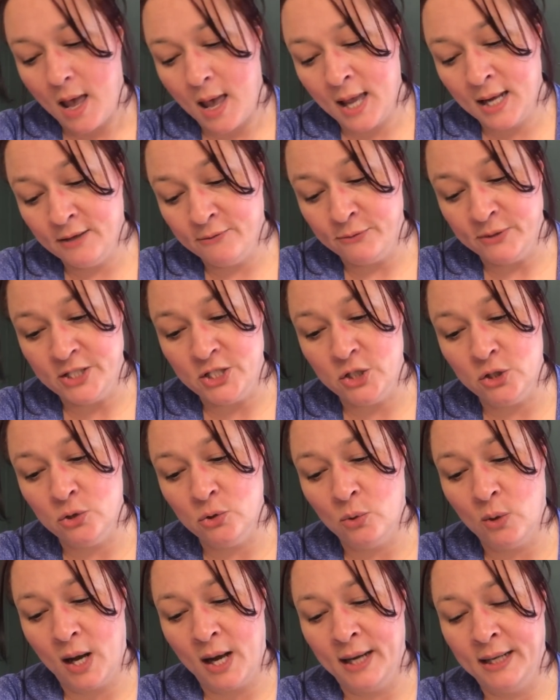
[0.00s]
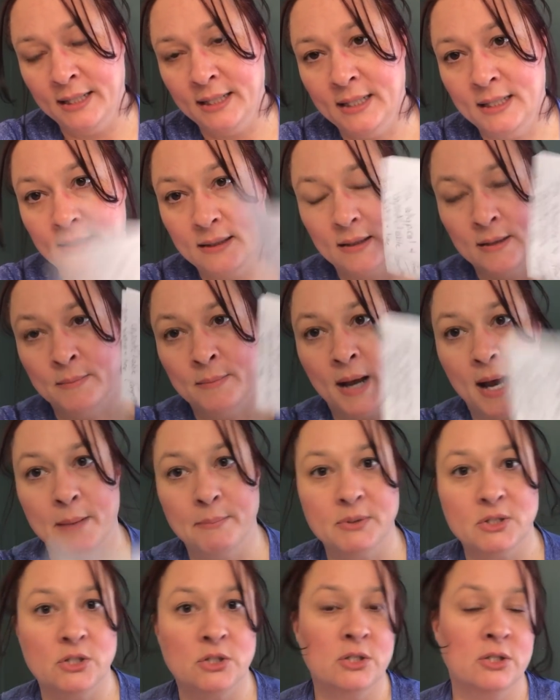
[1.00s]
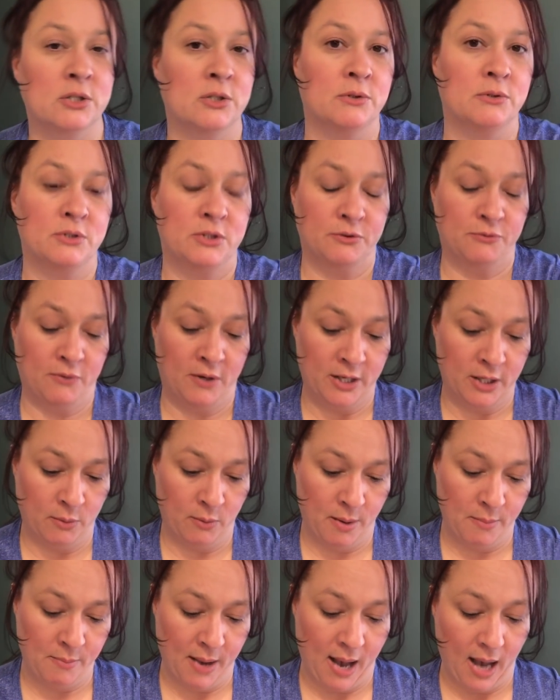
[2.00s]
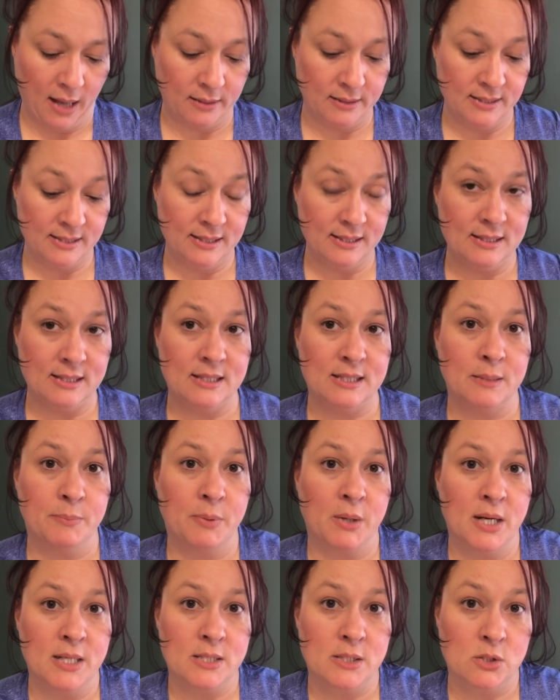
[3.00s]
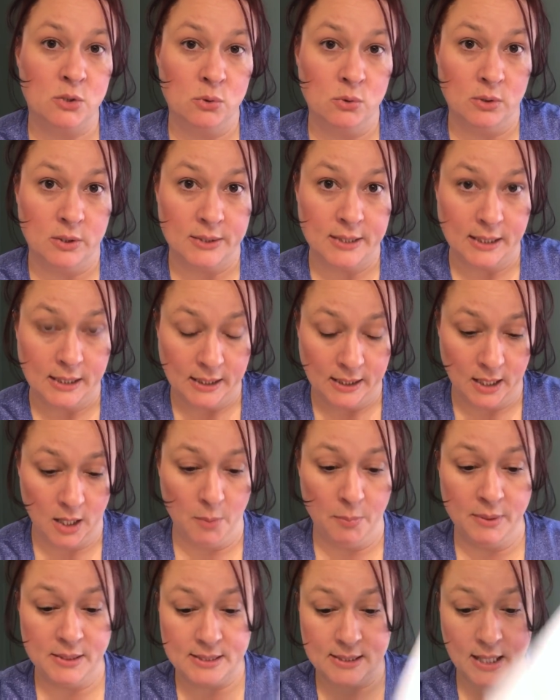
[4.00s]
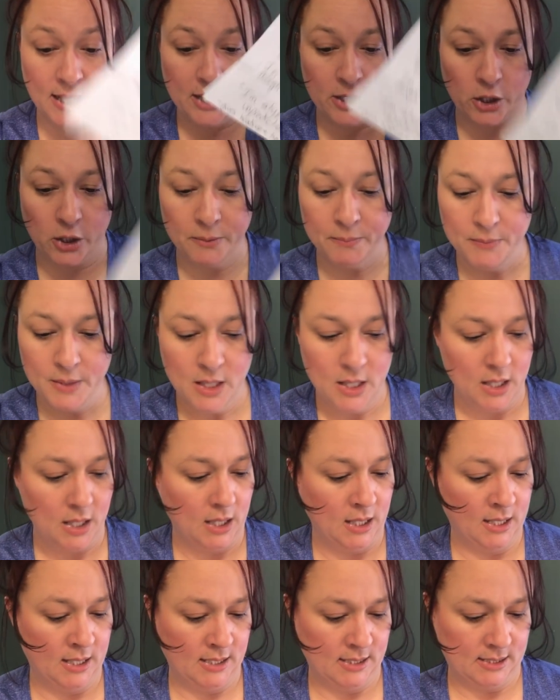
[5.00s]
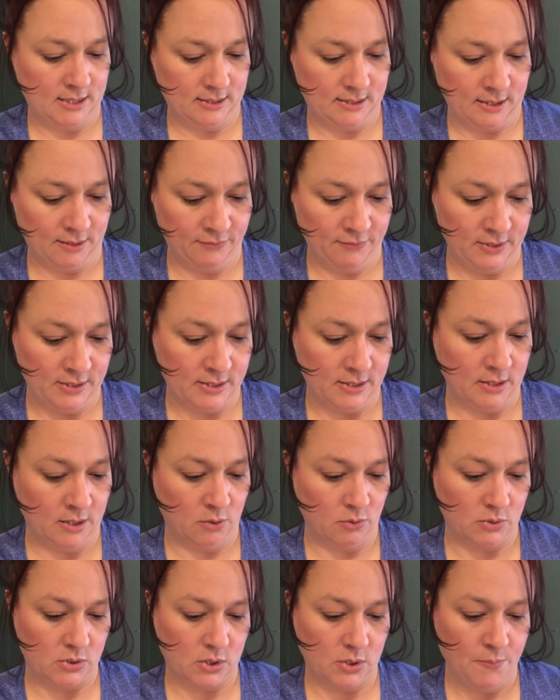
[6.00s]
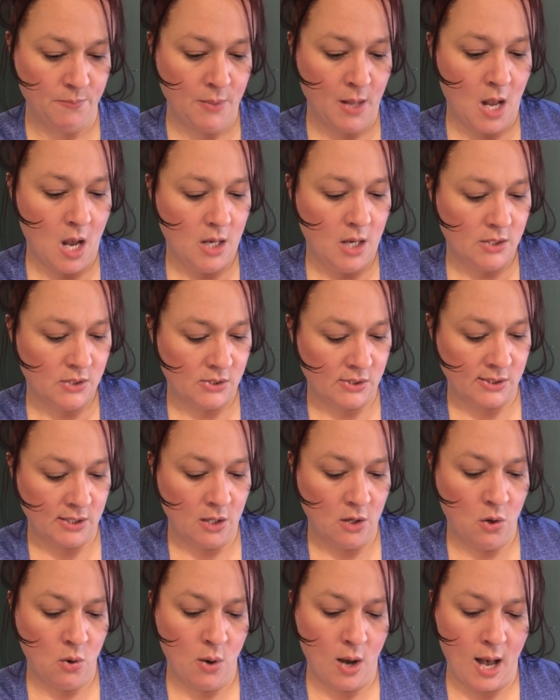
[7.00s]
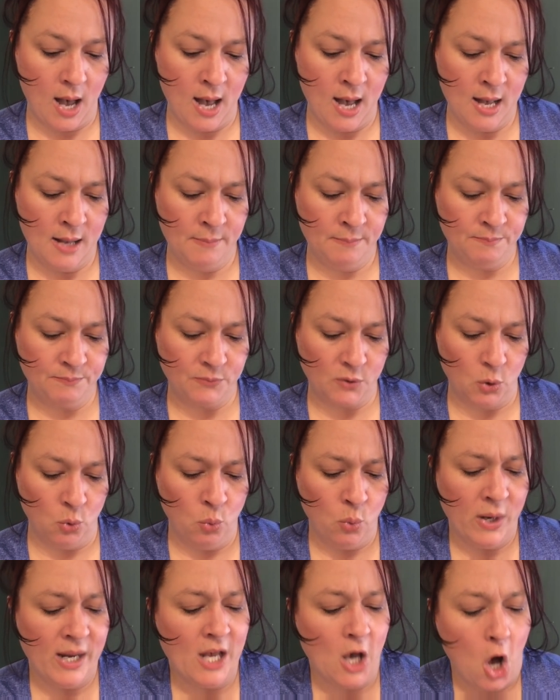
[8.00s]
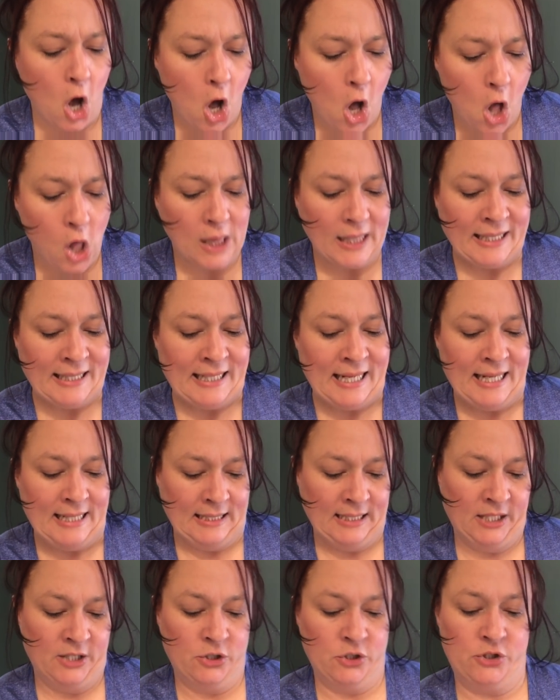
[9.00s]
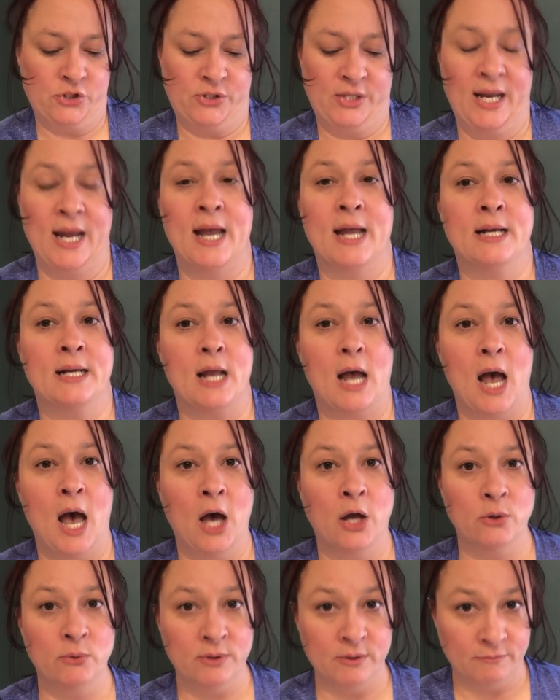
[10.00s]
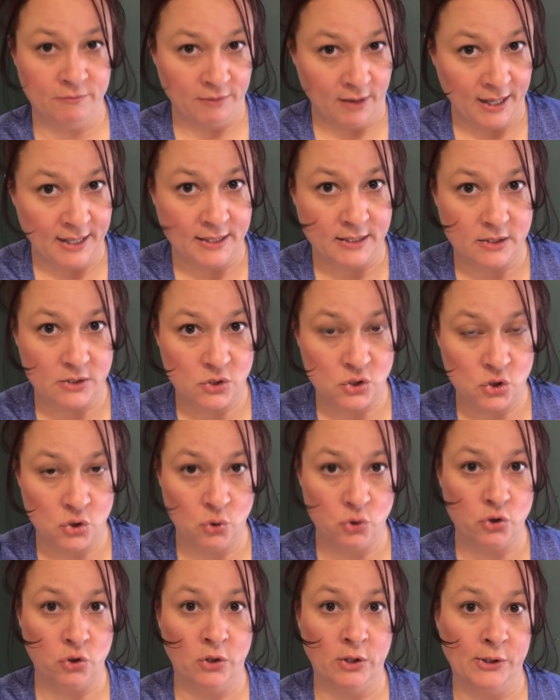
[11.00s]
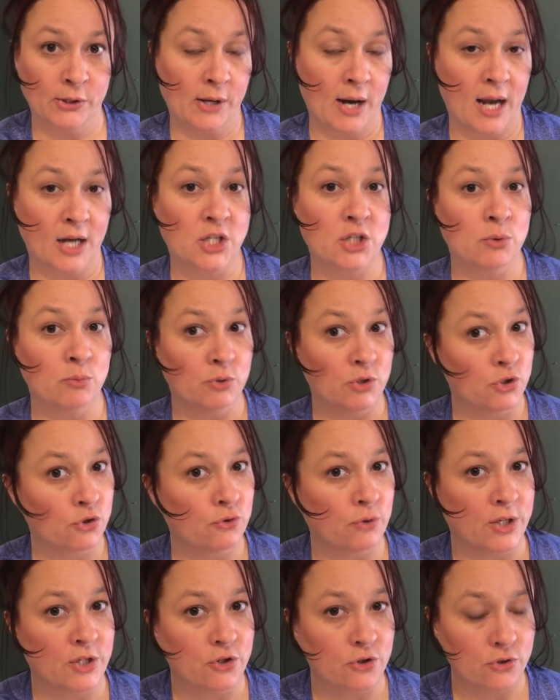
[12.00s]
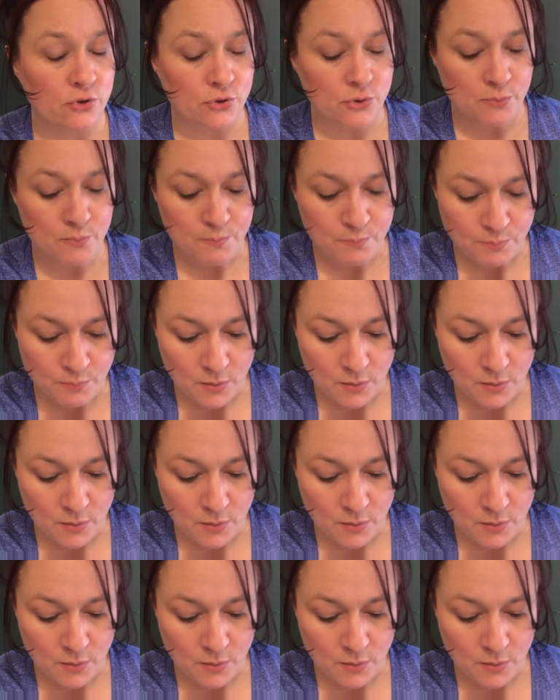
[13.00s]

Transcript: And if we do, I need a map to, to find our way back. This is a surprise tool that can help us later, is Stephannie's notes. So um, we all innately understand how to invite social interaction with strangers.